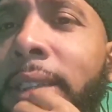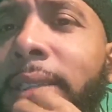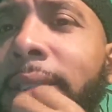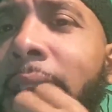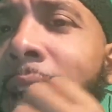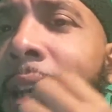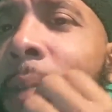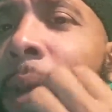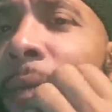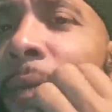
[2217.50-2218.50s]
standing
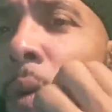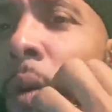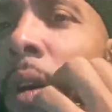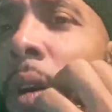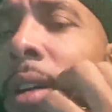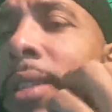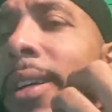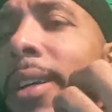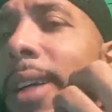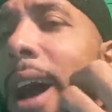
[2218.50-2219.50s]
before
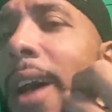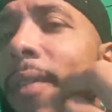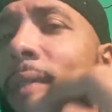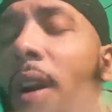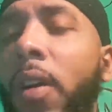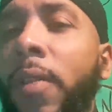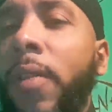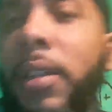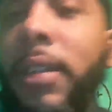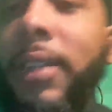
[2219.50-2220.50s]
the God of
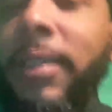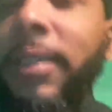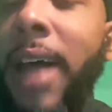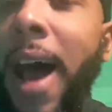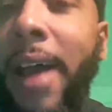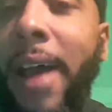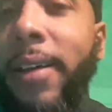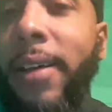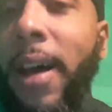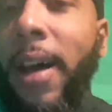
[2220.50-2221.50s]
earth. This is hot.
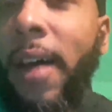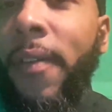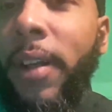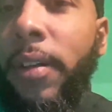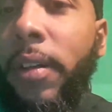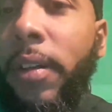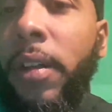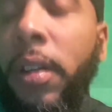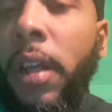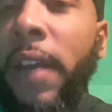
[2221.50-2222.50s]
I love it.
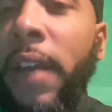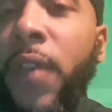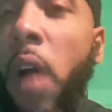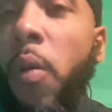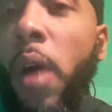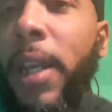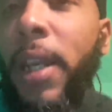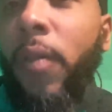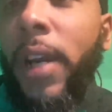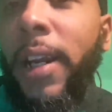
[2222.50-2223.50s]
And if y'all want me
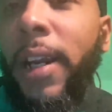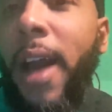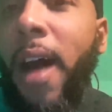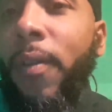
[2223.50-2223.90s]
to read it, I'll